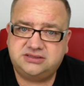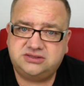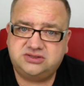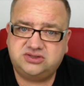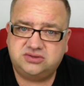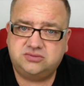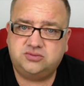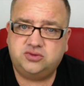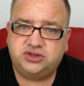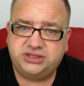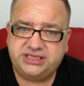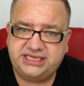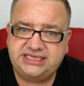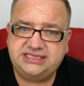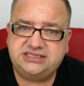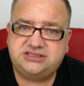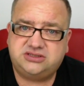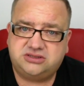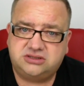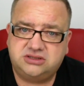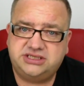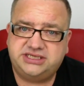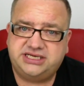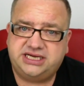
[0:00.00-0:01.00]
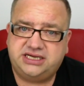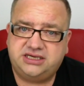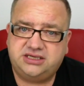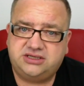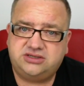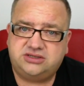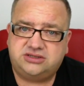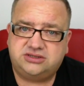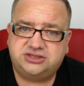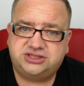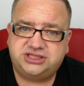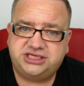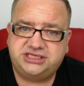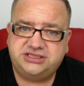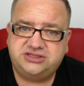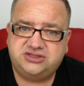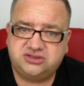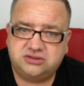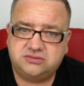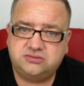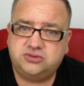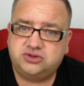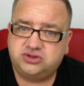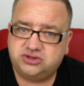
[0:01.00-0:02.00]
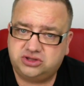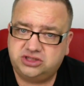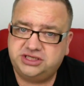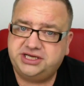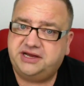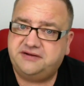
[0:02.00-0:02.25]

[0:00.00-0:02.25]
Someone is going to get a coshing. Someone's going